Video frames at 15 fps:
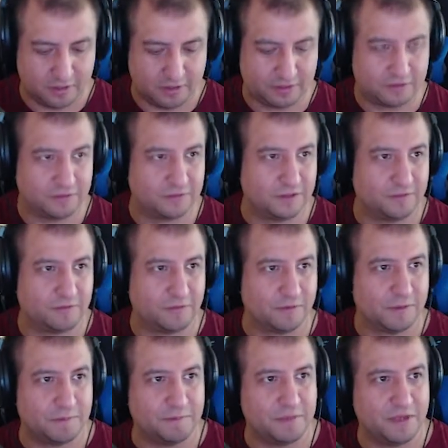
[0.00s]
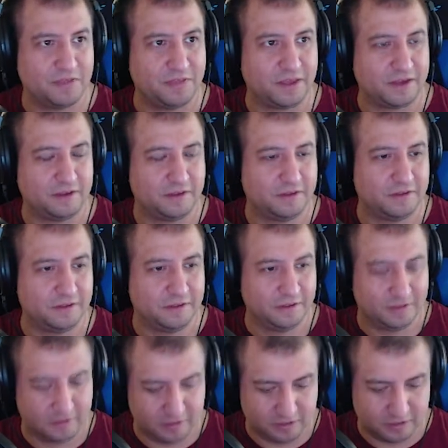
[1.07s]
This is from the Mythic
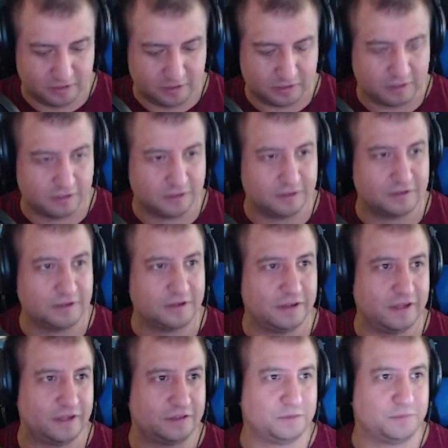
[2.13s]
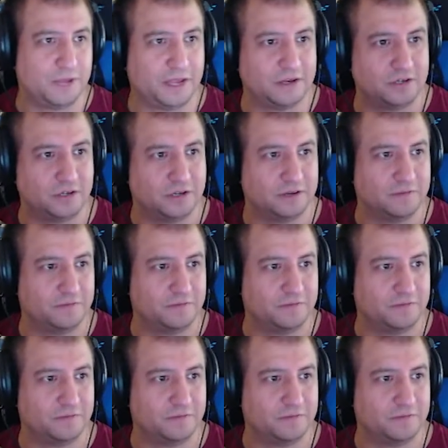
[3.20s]
expansion.